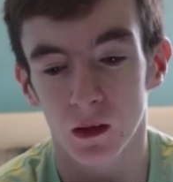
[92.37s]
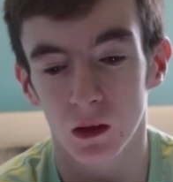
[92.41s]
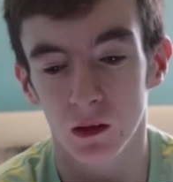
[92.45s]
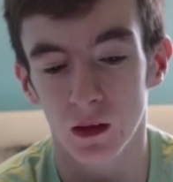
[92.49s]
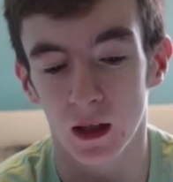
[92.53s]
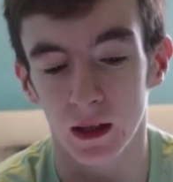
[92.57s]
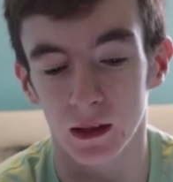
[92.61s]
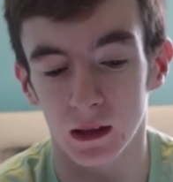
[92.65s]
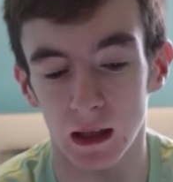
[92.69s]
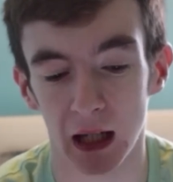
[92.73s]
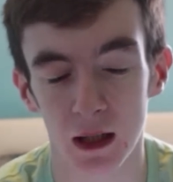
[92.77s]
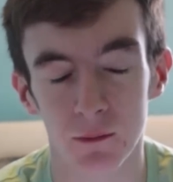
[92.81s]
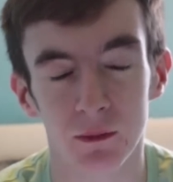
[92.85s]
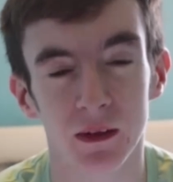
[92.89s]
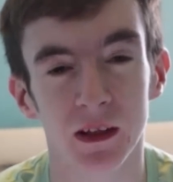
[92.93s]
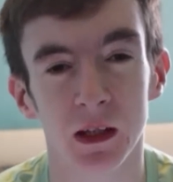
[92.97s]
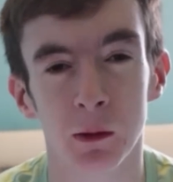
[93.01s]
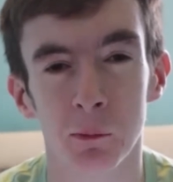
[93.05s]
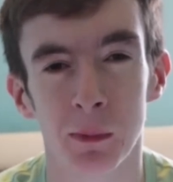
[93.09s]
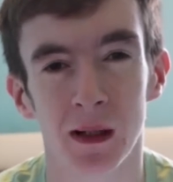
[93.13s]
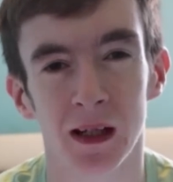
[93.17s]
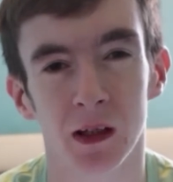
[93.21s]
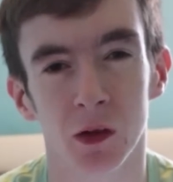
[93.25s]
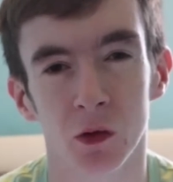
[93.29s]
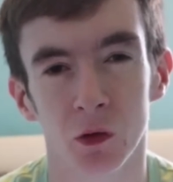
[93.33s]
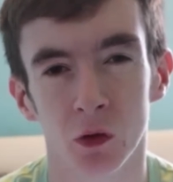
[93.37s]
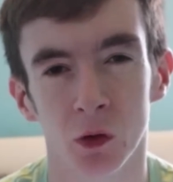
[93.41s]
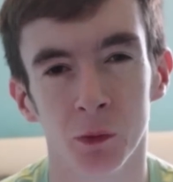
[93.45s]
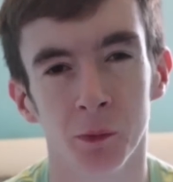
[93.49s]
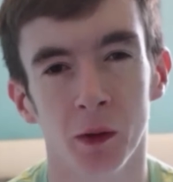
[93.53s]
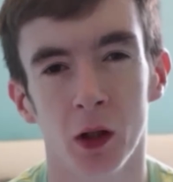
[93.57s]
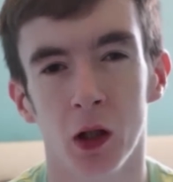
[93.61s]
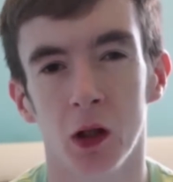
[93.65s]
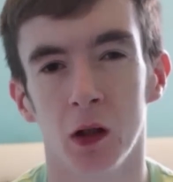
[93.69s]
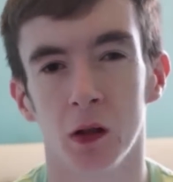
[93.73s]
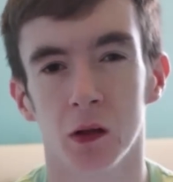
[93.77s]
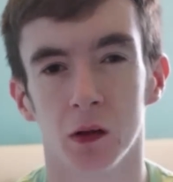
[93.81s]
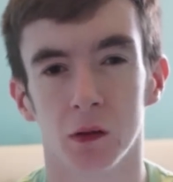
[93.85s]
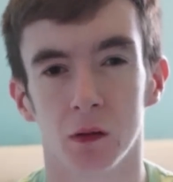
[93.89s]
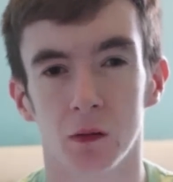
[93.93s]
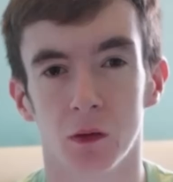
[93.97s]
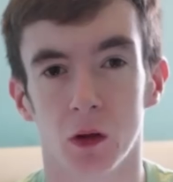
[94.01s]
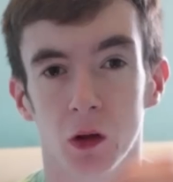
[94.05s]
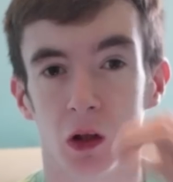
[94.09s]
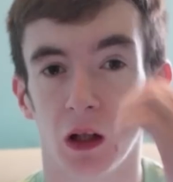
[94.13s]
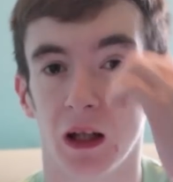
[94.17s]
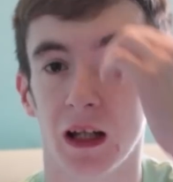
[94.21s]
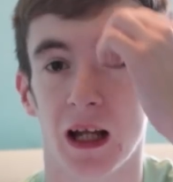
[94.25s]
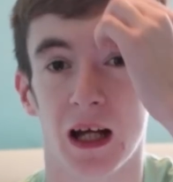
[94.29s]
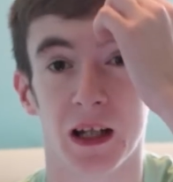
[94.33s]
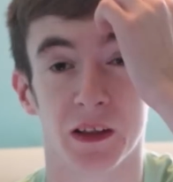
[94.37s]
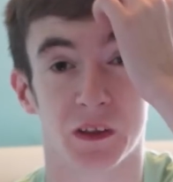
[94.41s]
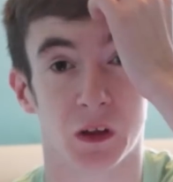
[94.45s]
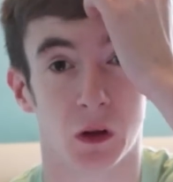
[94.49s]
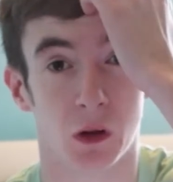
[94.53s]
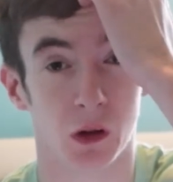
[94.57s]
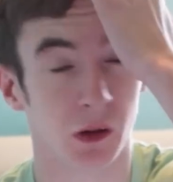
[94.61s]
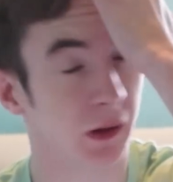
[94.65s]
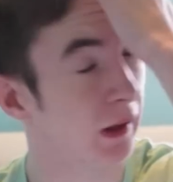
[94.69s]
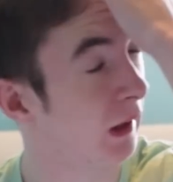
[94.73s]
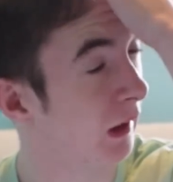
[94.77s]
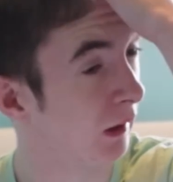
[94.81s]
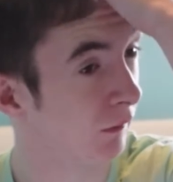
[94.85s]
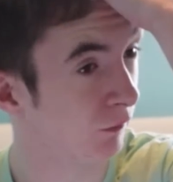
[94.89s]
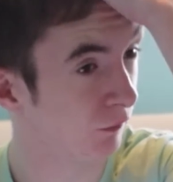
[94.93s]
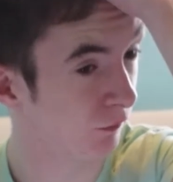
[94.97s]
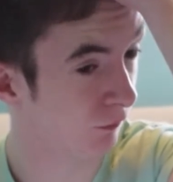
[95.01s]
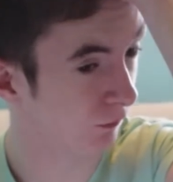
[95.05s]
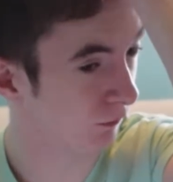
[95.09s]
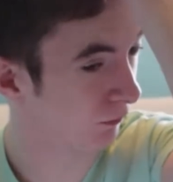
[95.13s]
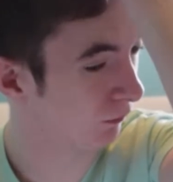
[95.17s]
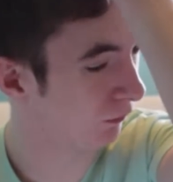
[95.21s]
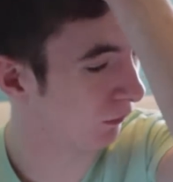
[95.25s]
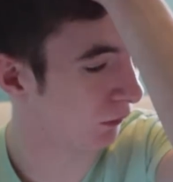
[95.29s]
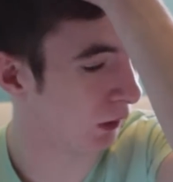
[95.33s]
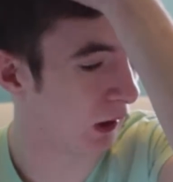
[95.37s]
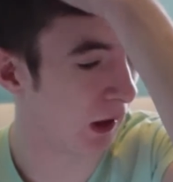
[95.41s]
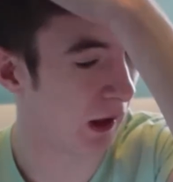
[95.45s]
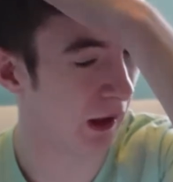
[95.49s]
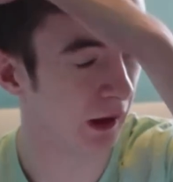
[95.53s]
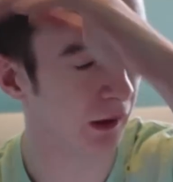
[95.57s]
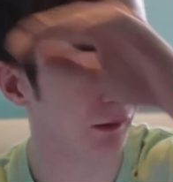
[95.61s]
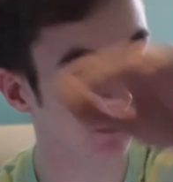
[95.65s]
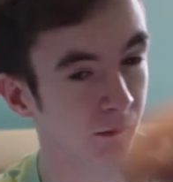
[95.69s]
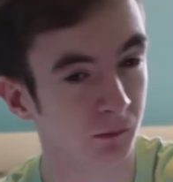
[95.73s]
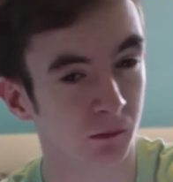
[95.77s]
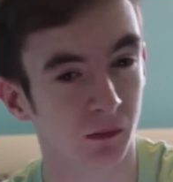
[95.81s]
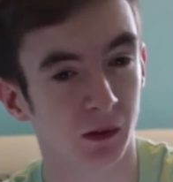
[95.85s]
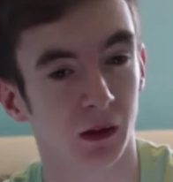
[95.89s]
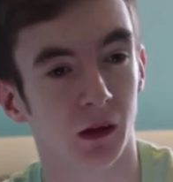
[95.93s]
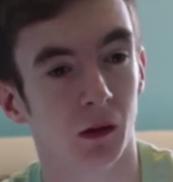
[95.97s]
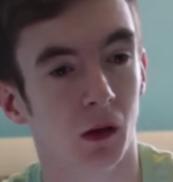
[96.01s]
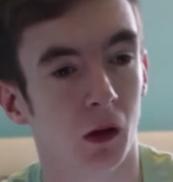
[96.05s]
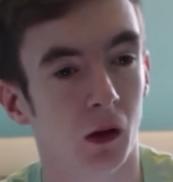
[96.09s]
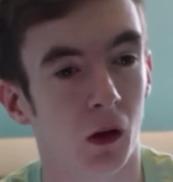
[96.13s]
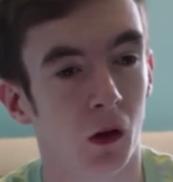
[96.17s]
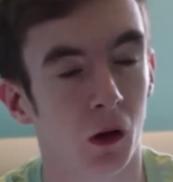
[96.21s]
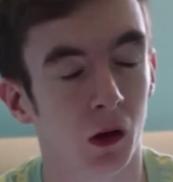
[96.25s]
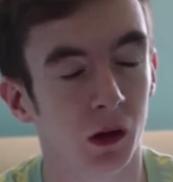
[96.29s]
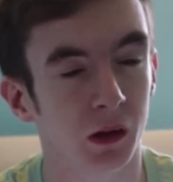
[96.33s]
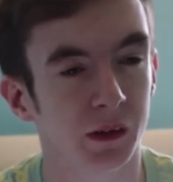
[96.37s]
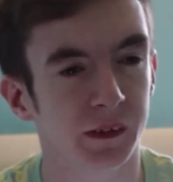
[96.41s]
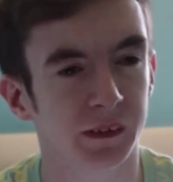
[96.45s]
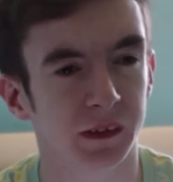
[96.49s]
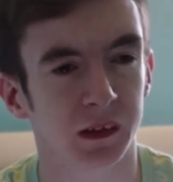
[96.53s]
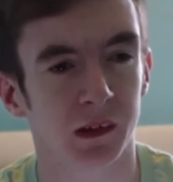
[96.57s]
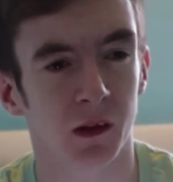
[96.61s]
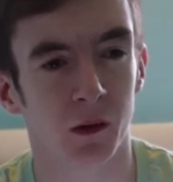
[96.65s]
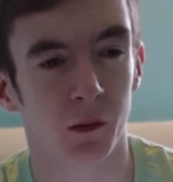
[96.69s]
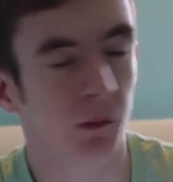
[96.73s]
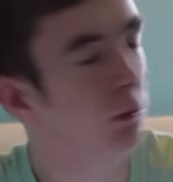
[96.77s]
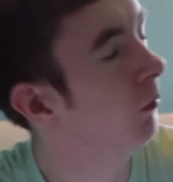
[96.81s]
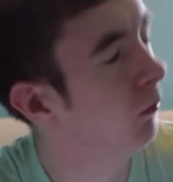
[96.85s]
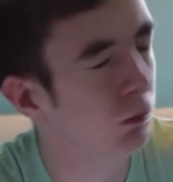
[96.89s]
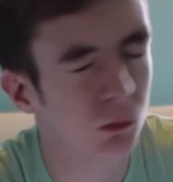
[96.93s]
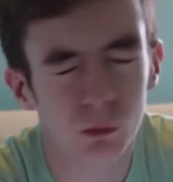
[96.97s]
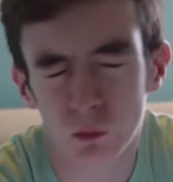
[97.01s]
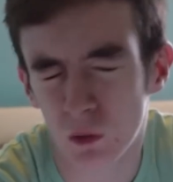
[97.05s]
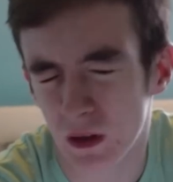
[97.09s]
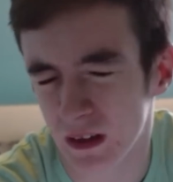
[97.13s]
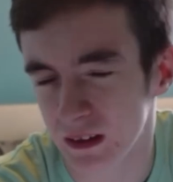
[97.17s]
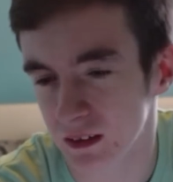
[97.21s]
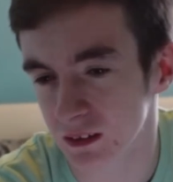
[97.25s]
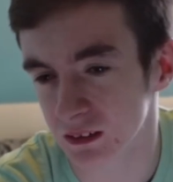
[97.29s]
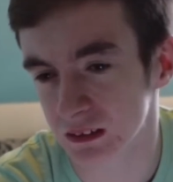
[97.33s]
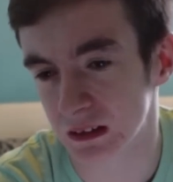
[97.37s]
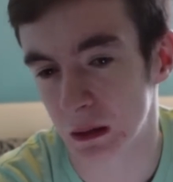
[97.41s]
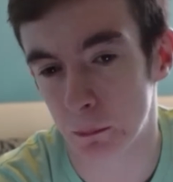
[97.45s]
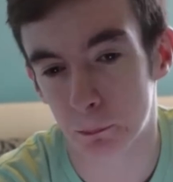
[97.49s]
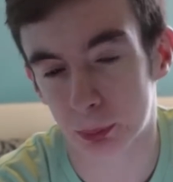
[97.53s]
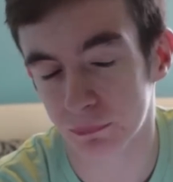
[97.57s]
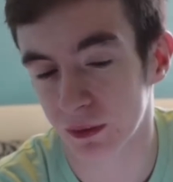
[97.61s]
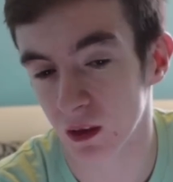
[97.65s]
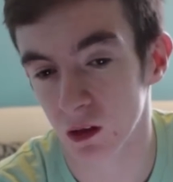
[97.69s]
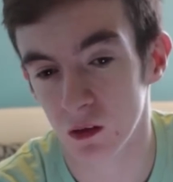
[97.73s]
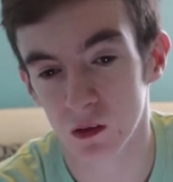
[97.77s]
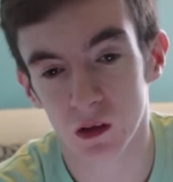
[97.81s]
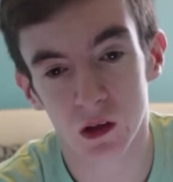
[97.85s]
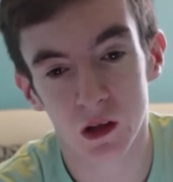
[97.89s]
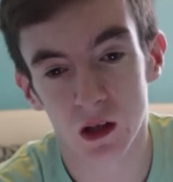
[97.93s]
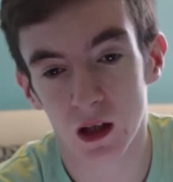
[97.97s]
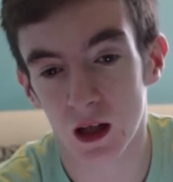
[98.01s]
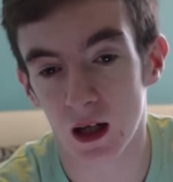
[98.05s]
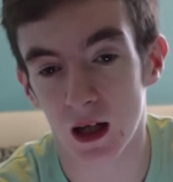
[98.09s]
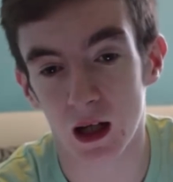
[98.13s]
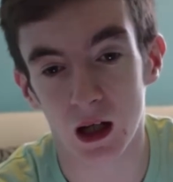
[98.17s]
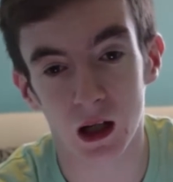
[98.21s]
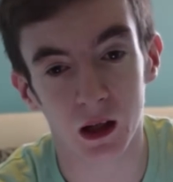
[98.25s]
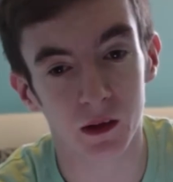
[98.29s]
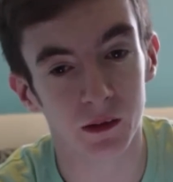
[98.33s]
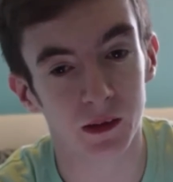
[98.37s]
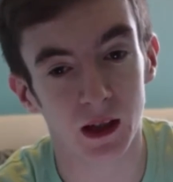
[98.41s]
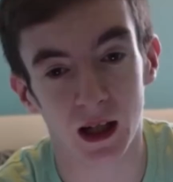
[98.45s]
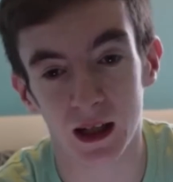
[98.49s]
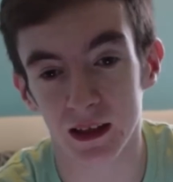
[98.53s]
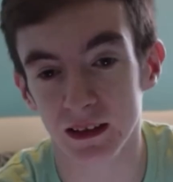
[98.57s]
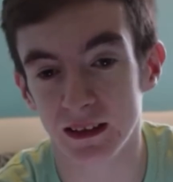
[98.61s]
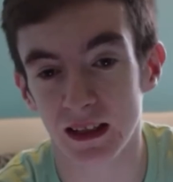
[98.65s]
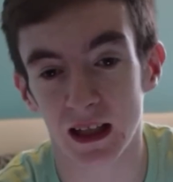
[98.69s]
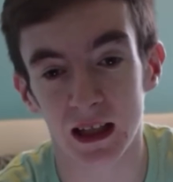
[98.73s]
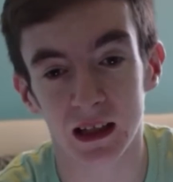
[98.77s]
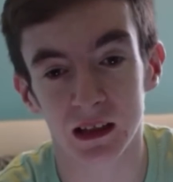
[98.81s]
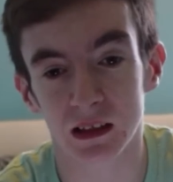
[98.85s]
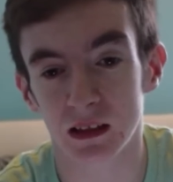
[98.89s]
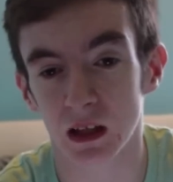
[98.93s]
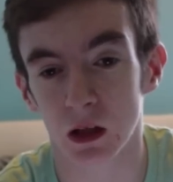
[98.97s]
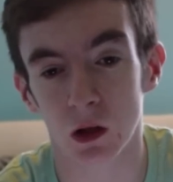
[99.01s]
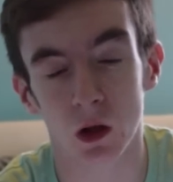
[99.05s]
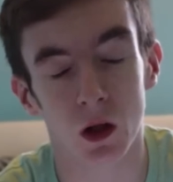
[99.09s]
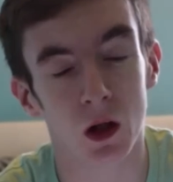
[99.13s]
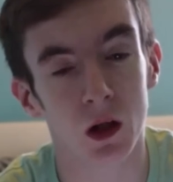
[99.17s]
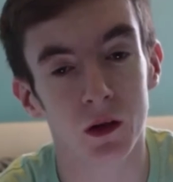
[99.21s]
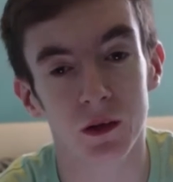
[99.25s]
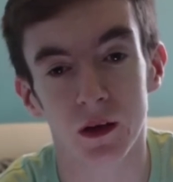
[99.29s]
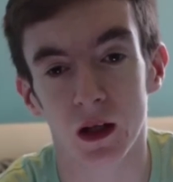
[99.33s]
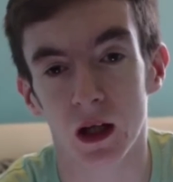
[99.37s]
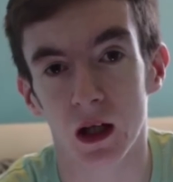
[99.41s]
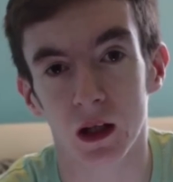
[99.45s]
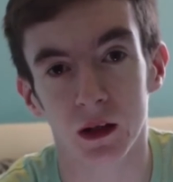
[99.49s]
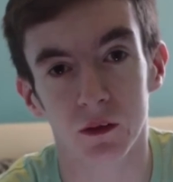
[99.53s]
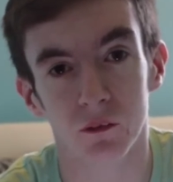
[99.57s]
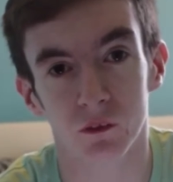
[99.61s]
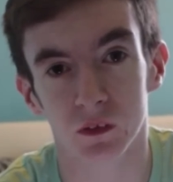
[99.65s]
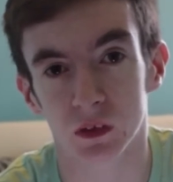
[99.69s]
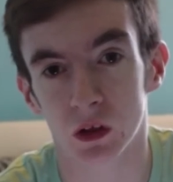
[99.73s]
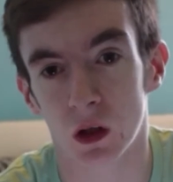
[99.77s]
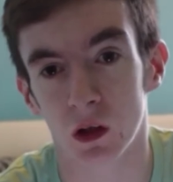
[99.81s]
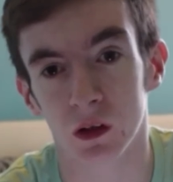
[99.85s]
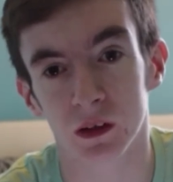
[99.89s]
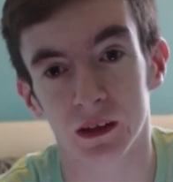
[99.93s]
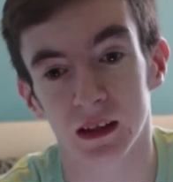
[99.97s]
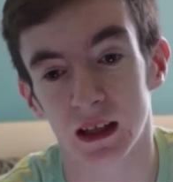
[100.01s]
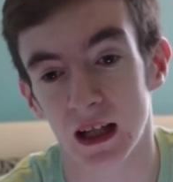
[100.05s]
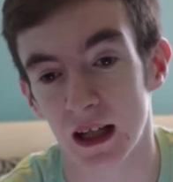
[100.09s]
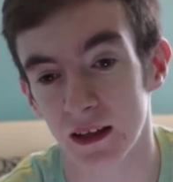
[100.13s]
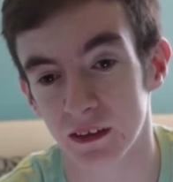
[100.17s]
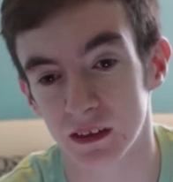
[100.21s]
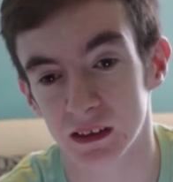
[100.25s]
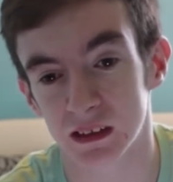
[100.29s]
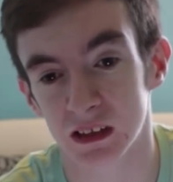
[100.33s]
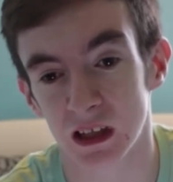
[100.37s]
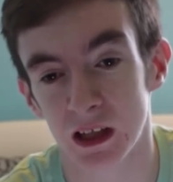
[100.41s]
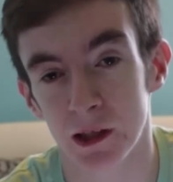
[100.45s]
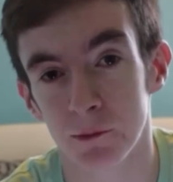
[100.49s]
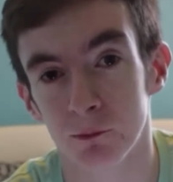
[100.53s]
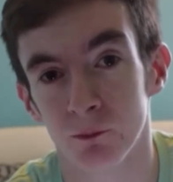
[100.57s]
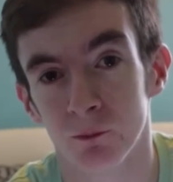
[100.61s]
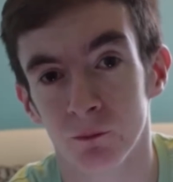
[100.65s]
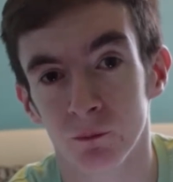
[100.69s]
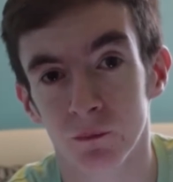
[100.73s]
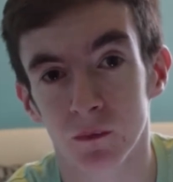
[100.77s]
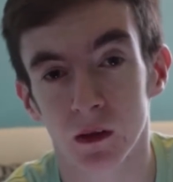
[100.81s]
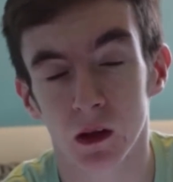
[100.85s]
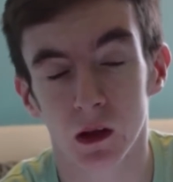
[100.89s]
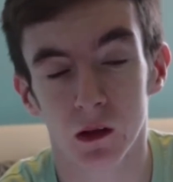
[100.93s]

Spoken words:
like I went to Benidorm there on a lad's holiday in August, and I ticked a lot and it was hard to get to sleep.